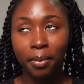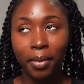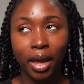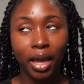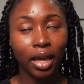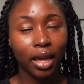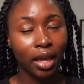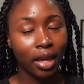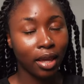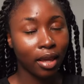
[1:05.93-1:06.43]
by
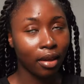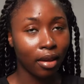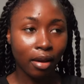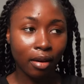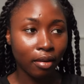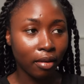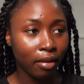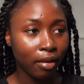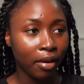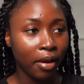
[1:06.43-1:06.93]

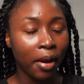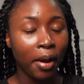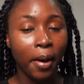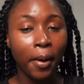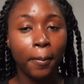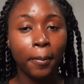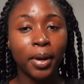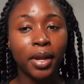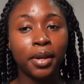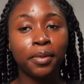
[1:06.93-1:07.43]
here,
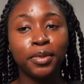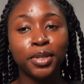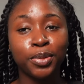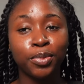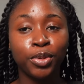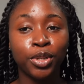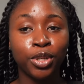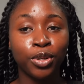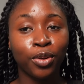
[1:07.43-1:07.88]
my name is Monny.